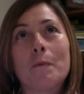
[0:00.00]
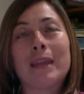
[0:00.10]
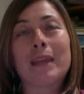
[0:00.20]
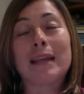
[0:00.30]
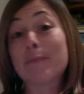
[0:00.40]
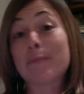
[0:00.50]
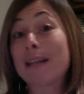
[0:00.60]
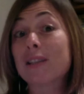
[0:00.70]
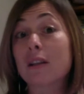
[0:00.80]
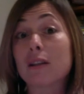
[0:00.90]
that's
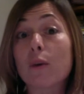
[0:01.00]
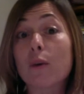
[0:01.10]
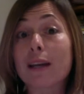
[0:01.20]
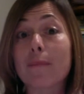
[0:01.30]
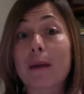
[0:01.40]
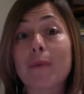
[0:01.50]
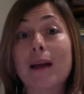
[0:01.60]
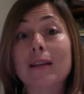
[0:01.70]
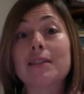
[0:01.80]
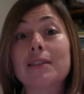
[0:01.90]
based on the work in my
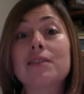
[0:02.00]
practice is